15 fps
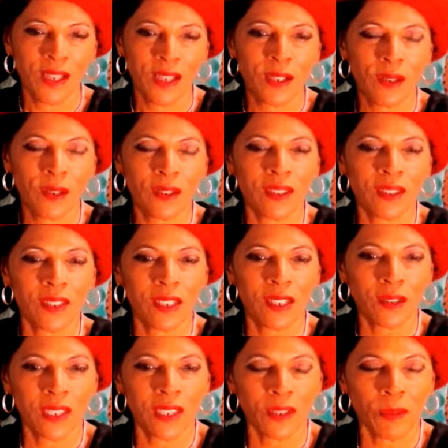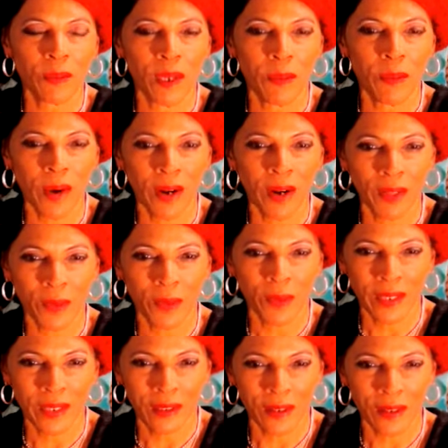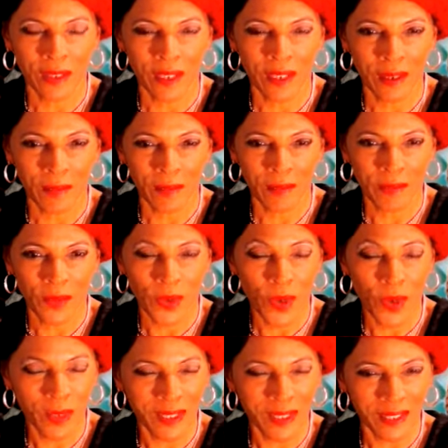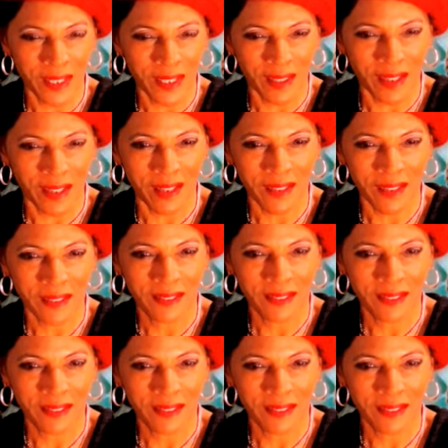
You still need to be a part of the rescue team. You were sent there.